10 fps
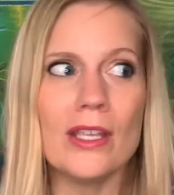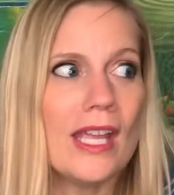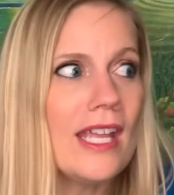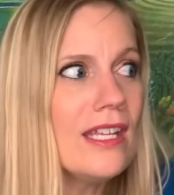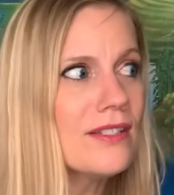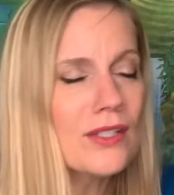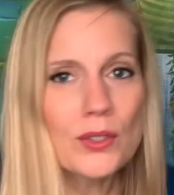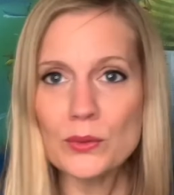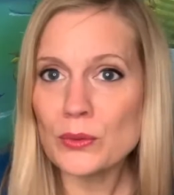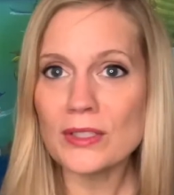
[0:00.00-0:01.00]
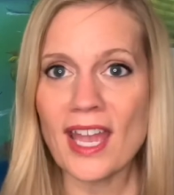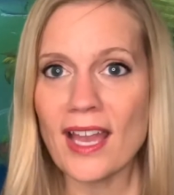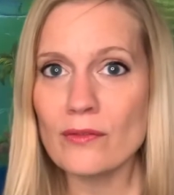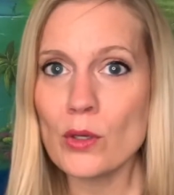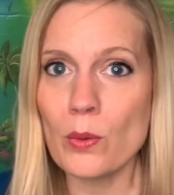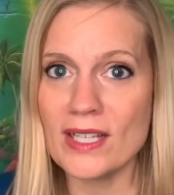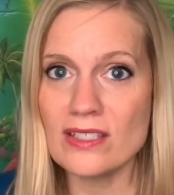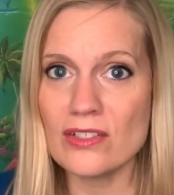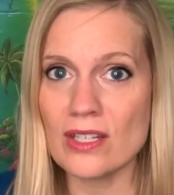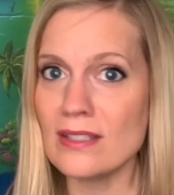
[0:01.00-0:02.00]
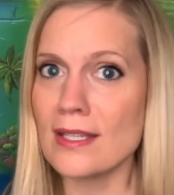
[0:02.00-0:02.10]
it's cool to have questions.